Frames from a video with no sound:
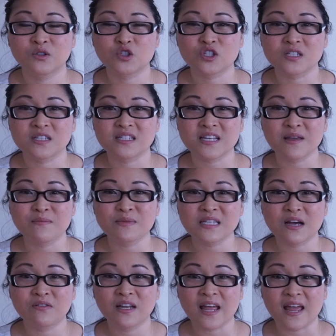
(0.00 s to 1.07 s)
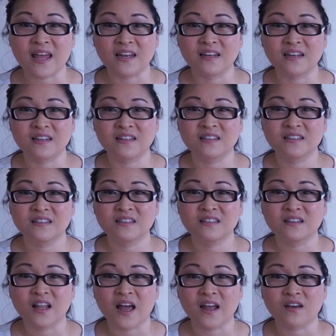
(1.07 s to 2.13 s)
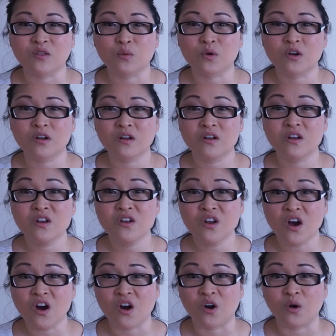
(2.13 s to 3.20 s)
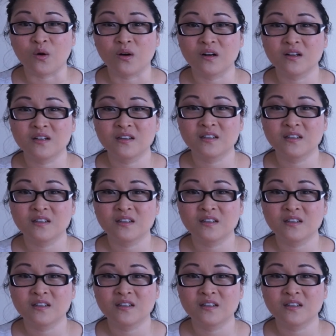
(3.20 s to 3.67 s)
which is the same sound N like the word no.